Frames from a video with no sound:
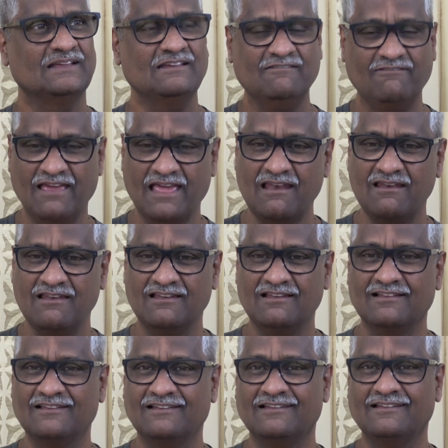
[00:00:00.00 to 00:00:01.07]
Well,
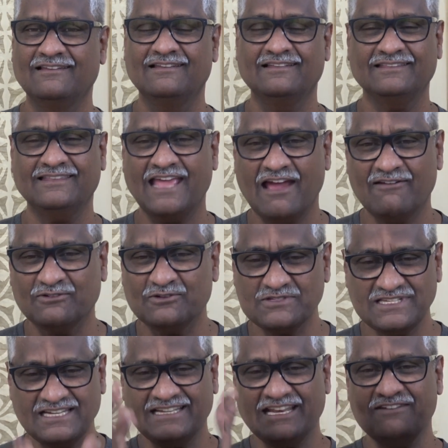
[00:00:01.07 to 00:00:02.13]
they have to
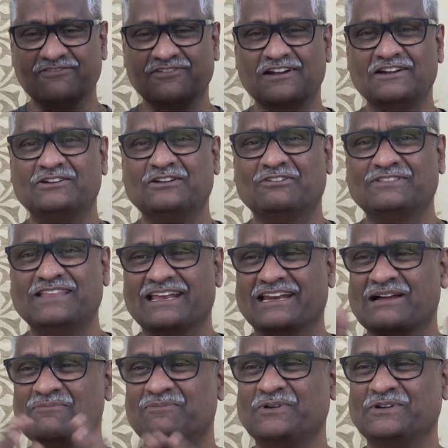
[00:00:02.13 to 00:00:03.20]
sit in front of their
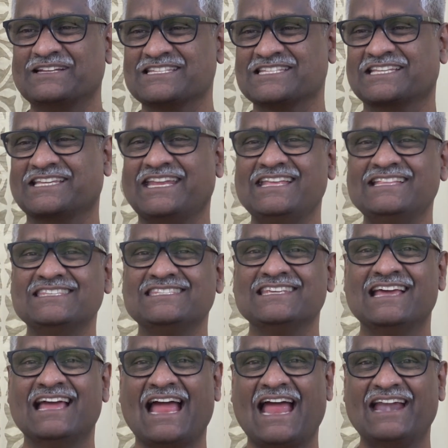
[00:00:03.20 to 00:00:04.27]
computer screens
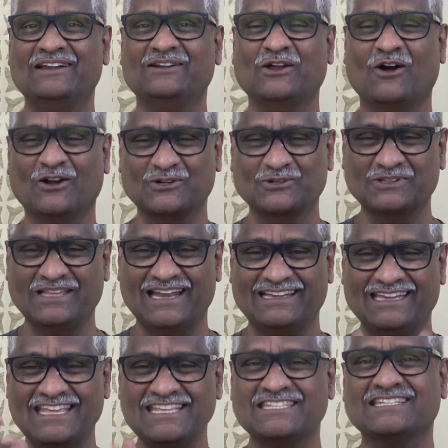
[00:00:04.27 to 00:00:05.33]
and talk to their
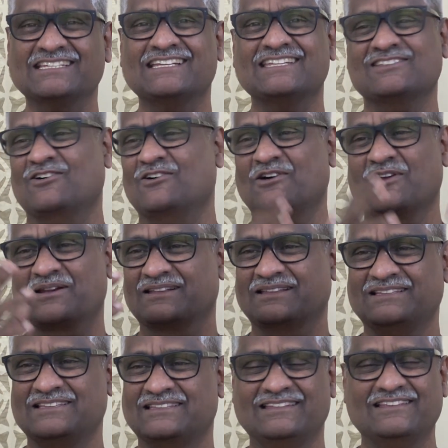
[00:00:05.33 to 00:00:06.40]
teachers or,
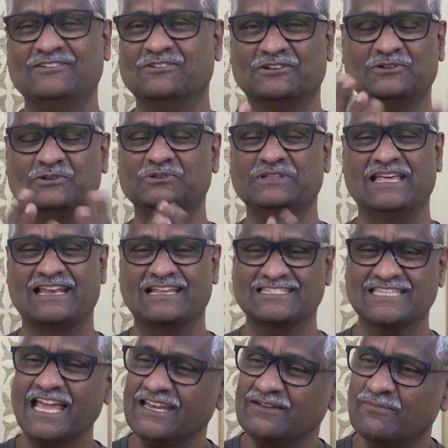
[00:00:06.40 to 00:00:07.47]
do their
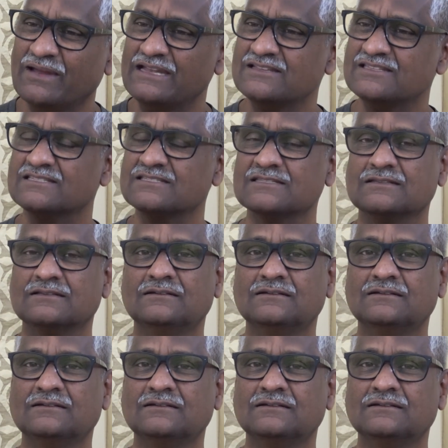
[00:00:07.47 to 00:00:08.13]
assignments.